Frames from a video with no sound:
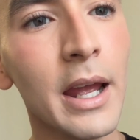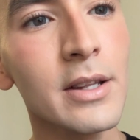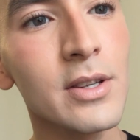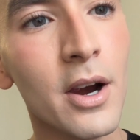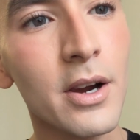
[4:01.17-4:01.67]
A
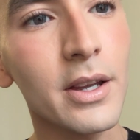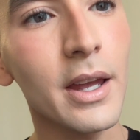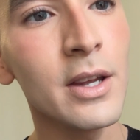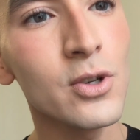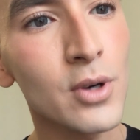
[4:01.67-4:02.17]
Dark
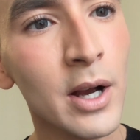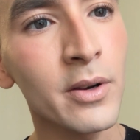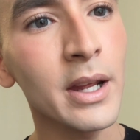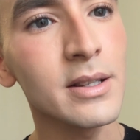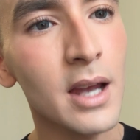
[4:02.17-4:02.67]
and
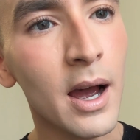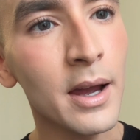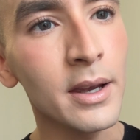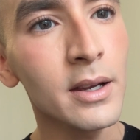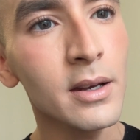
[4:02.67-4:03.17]
Drowning
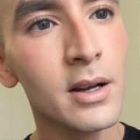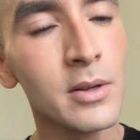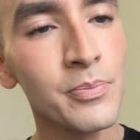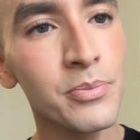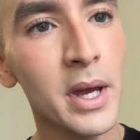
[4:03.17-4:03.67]
Tide
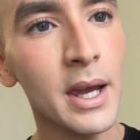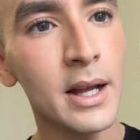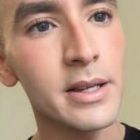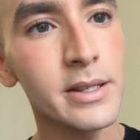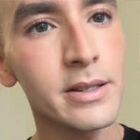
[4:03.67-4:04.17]
by
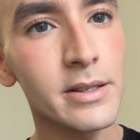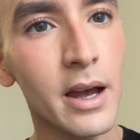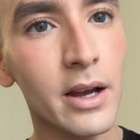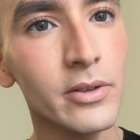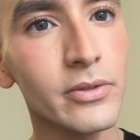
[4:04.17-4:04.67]
Allison
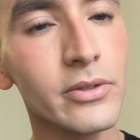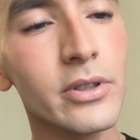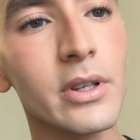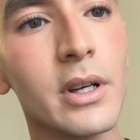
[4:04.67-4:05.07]
Saft.